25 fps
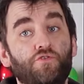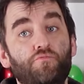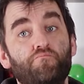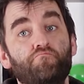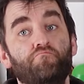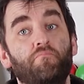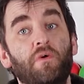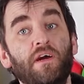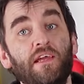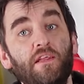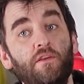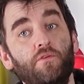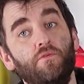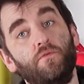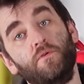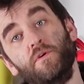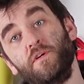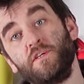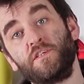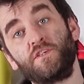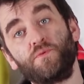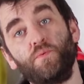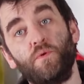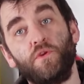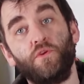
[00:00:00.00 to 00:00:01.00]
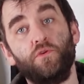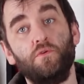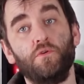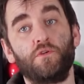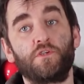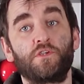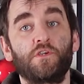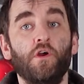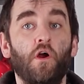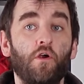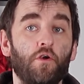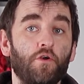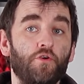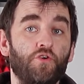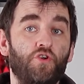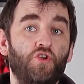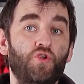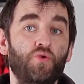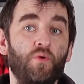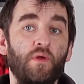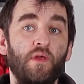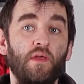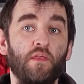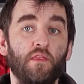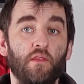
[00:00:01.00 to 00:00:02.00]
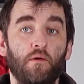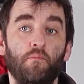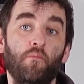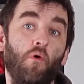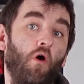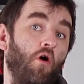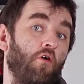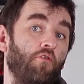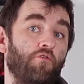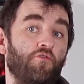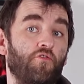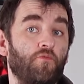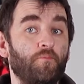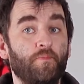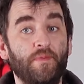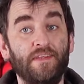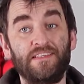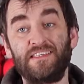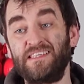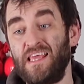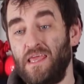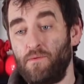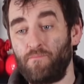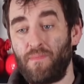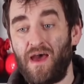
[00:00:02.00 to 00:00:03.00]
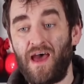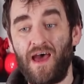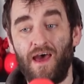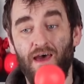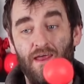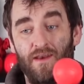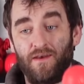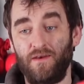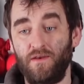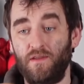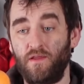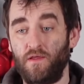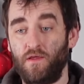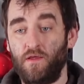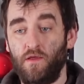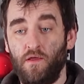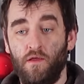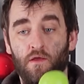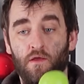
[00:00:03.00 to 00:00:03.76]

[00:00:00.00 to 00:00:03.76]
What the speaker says: you might notice when you start doing them all from the same hand,